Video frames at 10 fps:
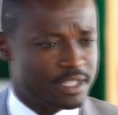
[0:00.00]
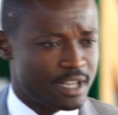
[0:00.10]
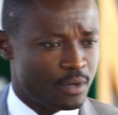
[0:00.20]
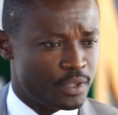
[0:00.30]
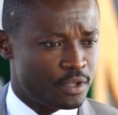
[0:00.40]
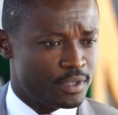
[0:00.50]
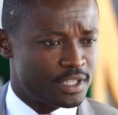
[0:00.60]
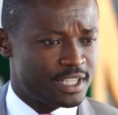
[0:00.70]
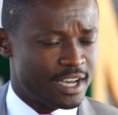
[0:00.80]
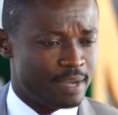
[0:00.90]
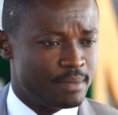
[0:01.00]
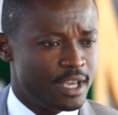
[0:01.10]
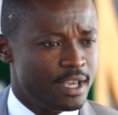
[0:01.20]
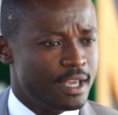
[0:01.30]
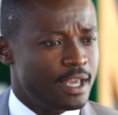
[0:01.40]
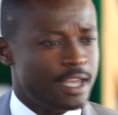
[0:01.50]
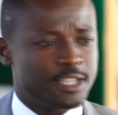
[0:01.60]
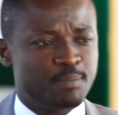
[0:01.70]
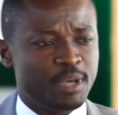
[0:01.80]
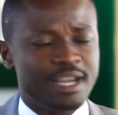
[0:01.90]
start with you this time.
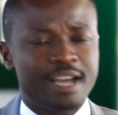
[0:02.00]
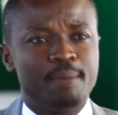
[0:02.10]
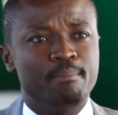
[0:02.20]
It's been an